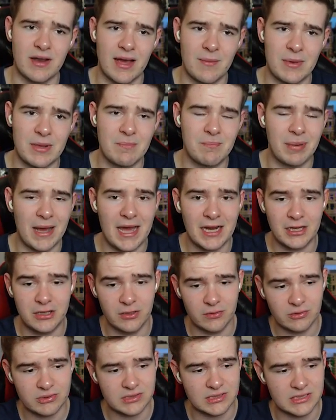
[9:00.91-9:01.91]
I mean,
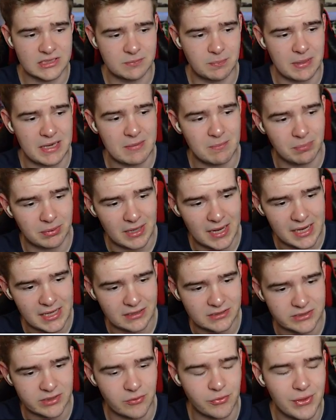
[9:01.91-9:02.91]
Barkusen's been
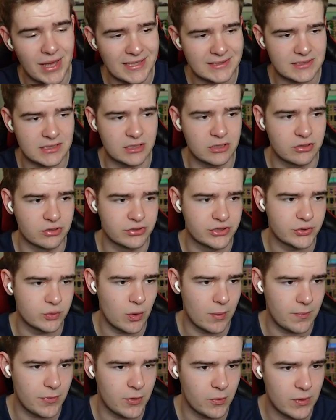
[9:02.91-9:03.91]
playing, so that's a good
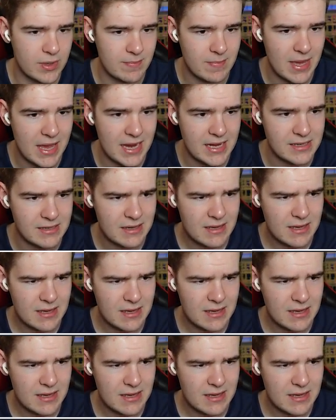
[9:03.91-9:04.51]
swap that we made.